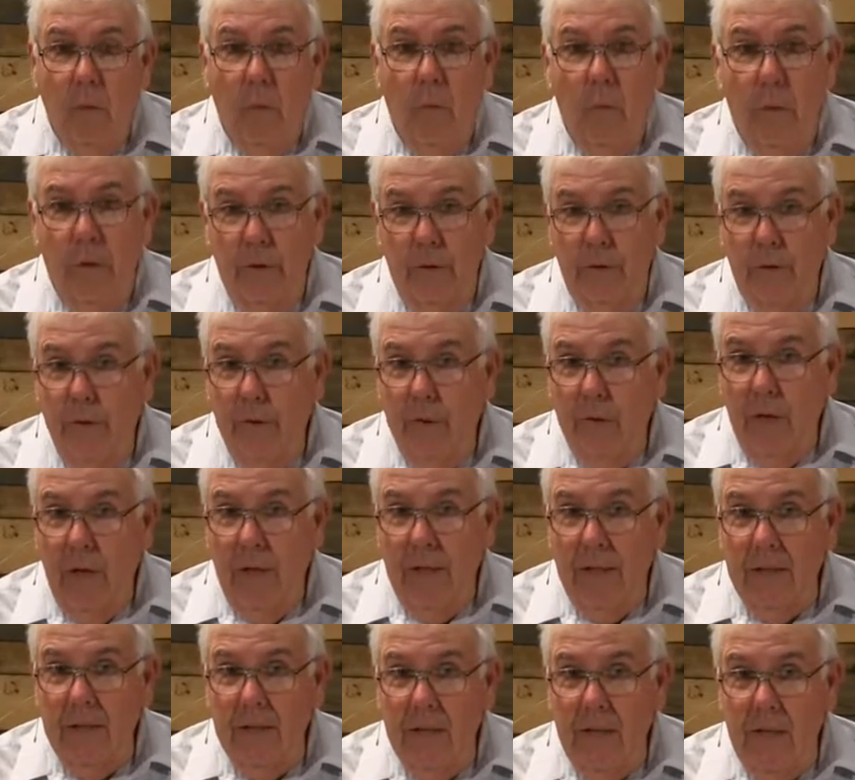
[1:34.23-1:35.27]
What's your
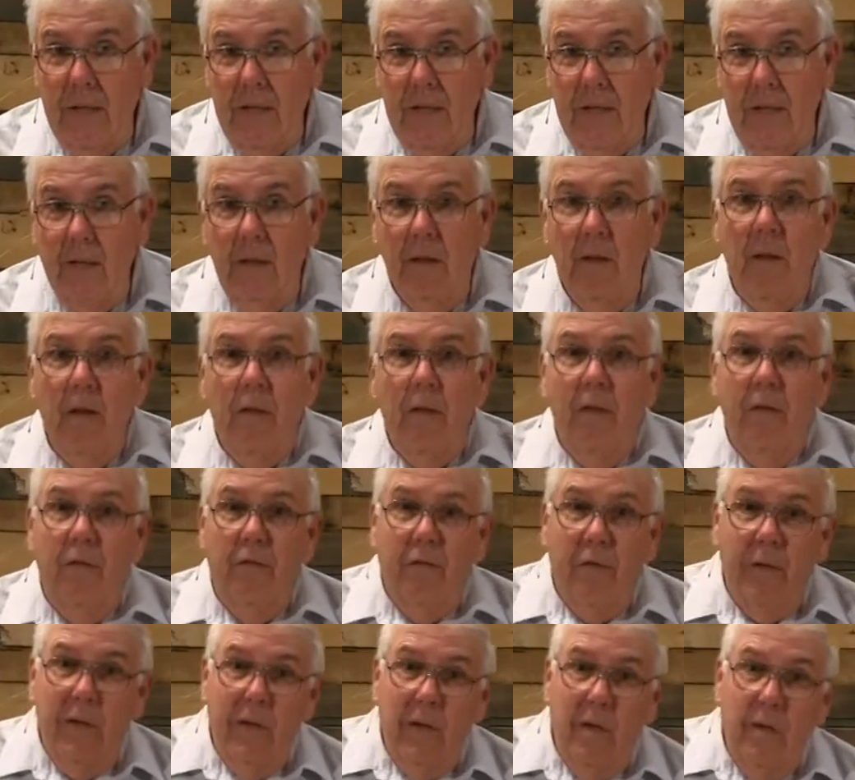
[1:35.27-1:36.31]
greatest need? To
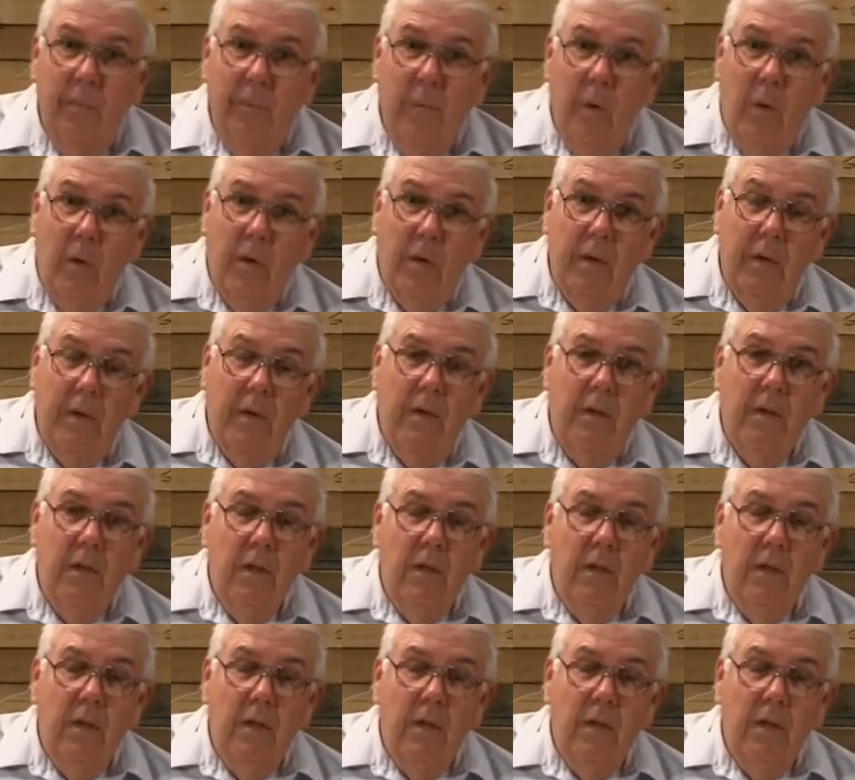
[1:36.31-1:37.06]
feel important.